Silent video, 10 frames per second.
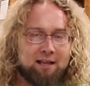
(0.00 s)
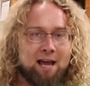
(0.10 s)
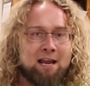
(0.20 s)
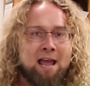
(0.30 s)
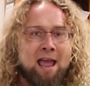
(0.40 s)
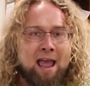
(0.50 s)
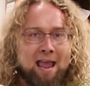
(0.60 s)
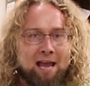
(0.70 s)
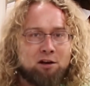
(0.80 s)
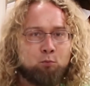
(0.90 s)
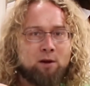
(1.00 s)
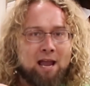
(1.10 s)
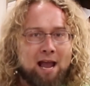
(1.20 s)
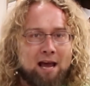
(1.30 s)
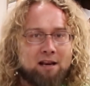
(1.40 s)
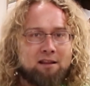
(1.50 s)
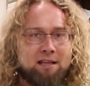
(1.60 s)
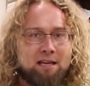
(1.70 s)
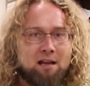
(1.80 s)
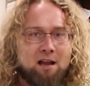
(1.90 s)
that. And we had
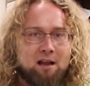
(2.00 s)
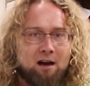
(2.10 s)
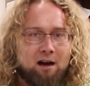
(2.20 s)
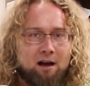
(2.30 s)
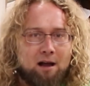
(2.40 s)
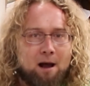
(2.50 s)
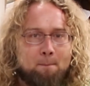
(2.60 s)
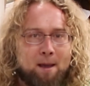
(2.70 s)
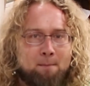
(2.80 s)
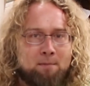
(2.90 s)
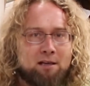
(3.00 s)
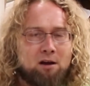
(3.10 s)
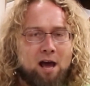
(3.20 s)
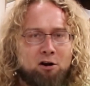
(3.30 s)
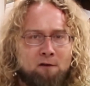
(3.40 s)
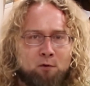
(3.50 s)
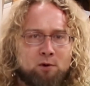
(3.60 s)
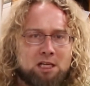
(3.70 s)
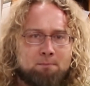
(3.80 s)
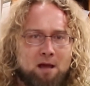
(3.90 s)
the amendment, I don't know if it
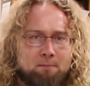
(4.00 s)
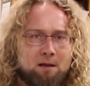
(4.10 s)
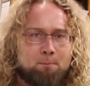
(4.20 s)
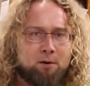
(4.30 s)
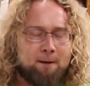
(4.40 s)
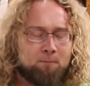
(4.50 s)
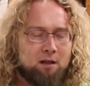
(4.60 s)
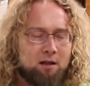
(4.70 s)
was an amendment, but